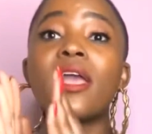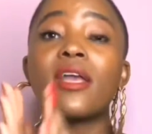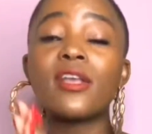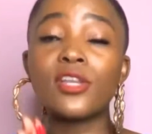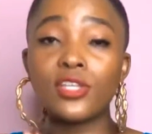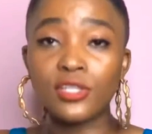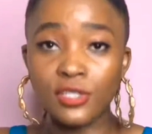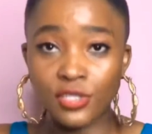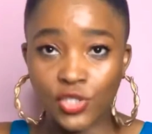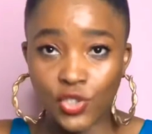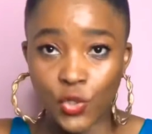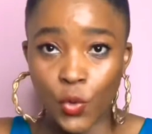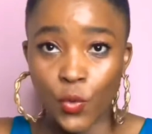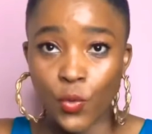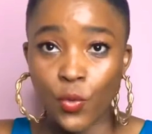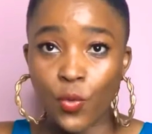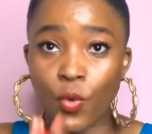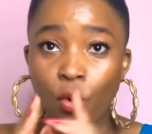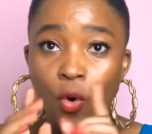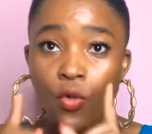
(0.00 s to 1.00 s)
So
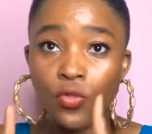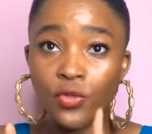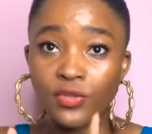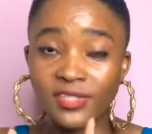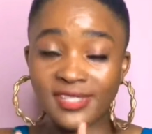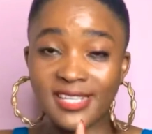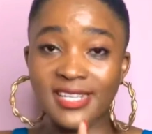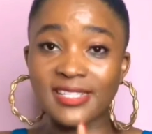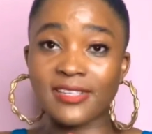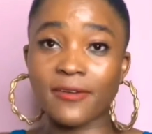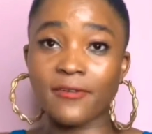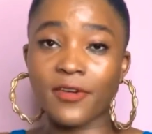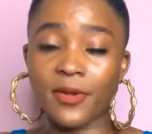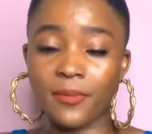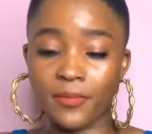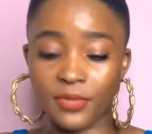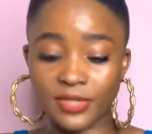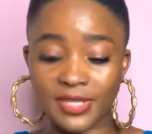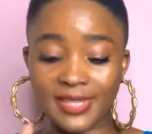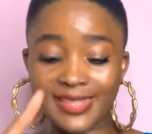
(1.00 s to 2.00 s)
all those things are very
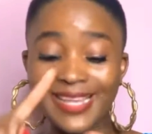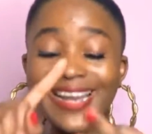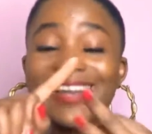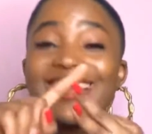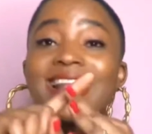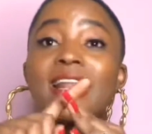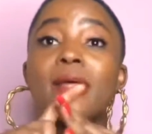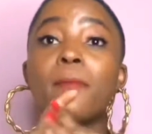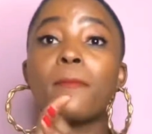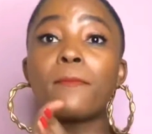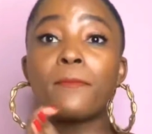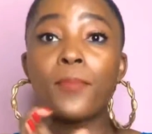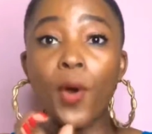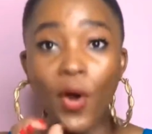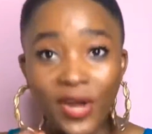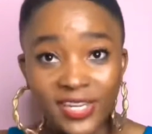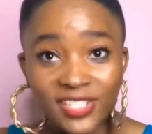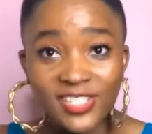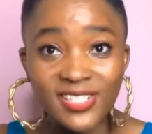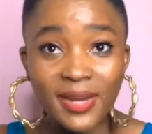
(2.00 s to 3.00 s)
important. Then
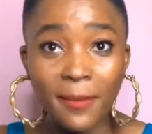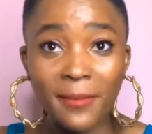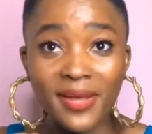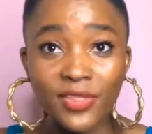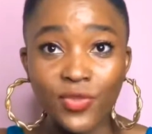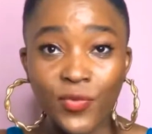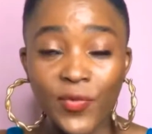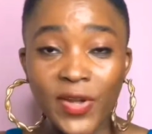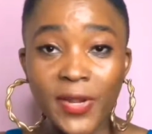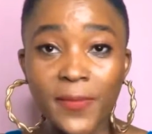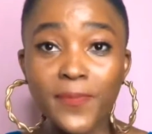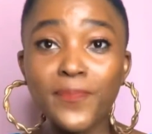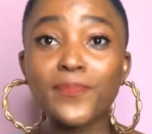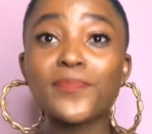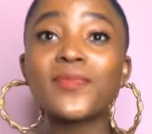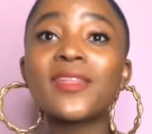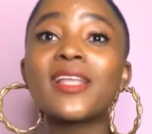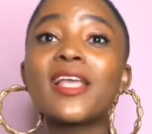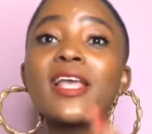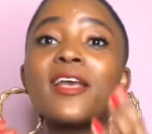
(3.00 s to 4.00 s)
point number 3,
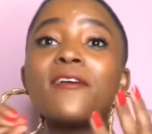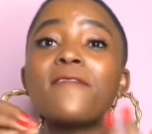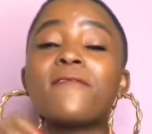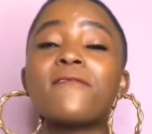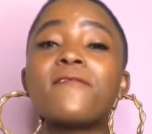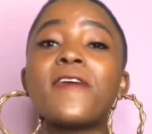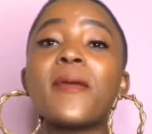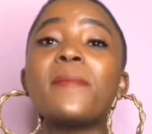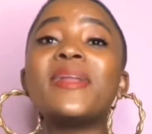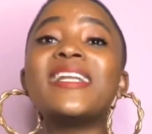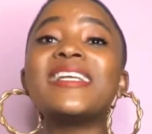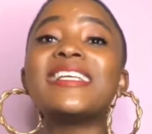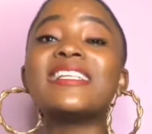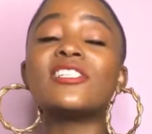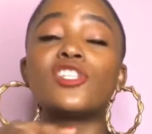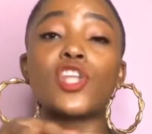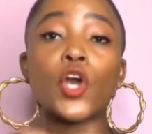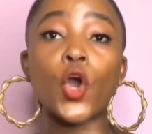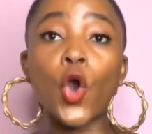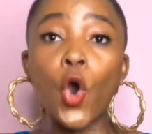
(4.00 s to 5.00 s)
family is the
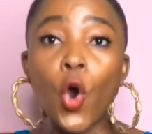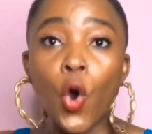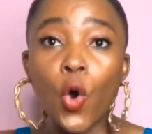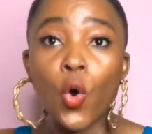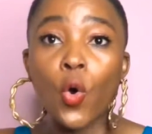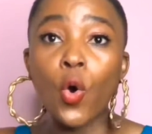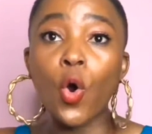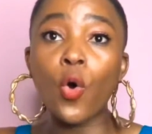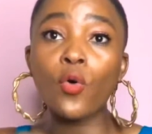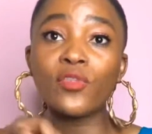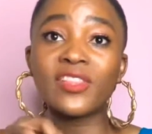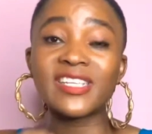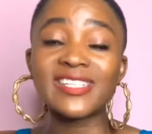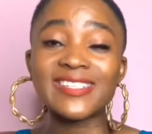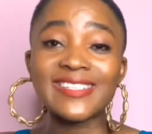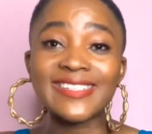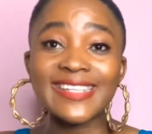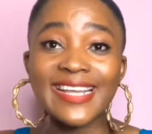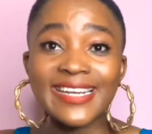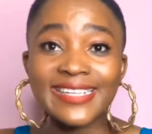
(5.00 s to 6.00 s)
core or the
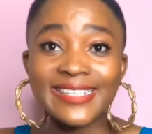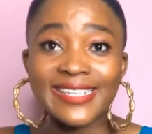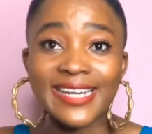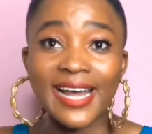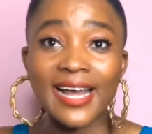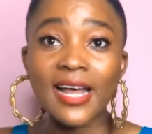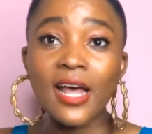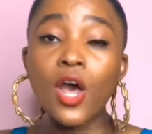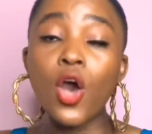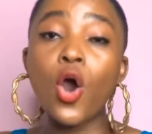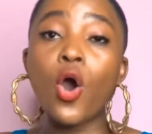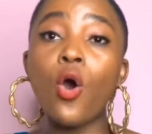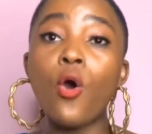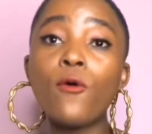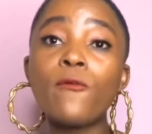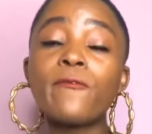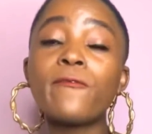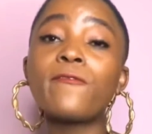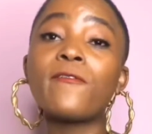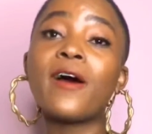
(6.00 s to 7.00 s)
center
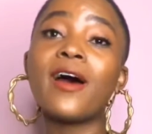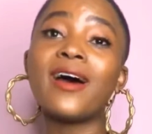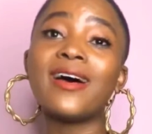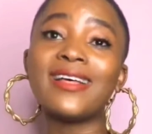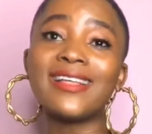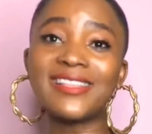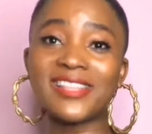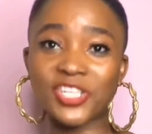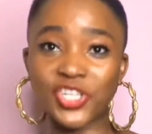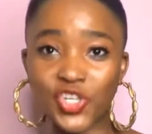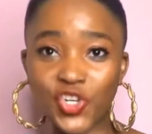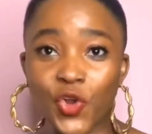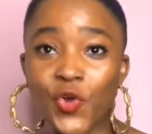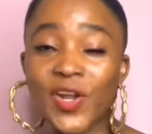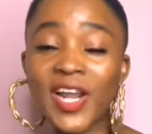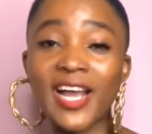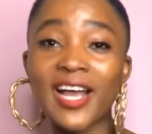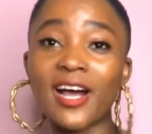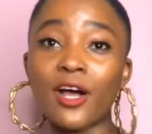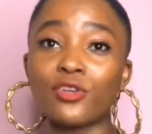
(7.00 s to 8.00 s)
of the Shona
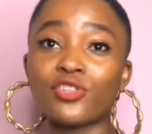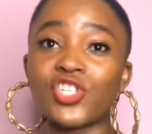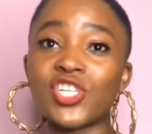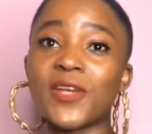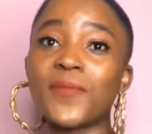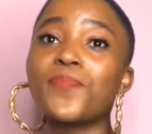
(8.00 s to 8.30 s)
culture.